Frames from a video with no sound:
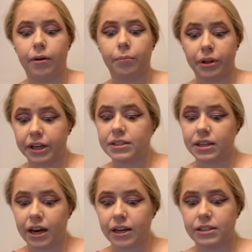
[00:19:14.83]
place
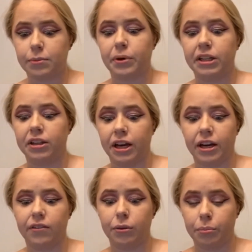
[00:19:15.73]
cast by the light
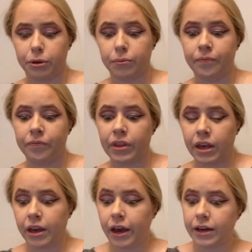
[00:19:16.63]
of the moon.
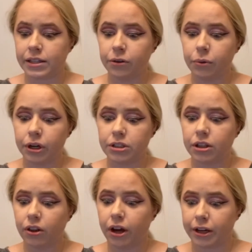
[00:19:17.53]
As he worked
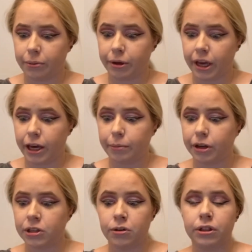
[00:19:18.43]
the lock, he became
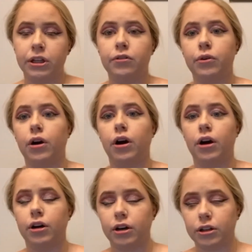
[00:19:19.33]
acutely
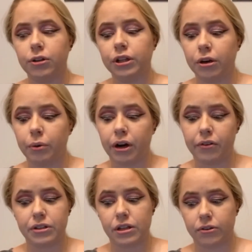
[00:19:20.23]
aware of
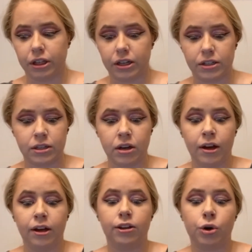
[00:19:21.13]
his loneliness.
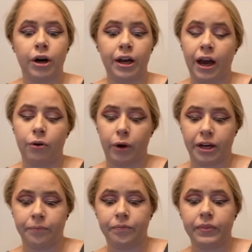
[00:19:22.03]
The quiet had
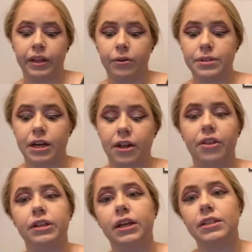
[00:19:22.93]
weight. It was like a
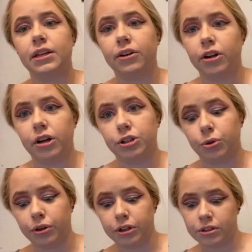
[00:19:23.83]
thing that settled on his
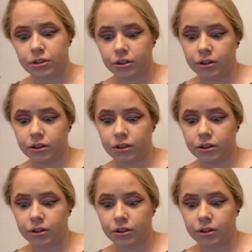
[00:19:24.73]
shoulders.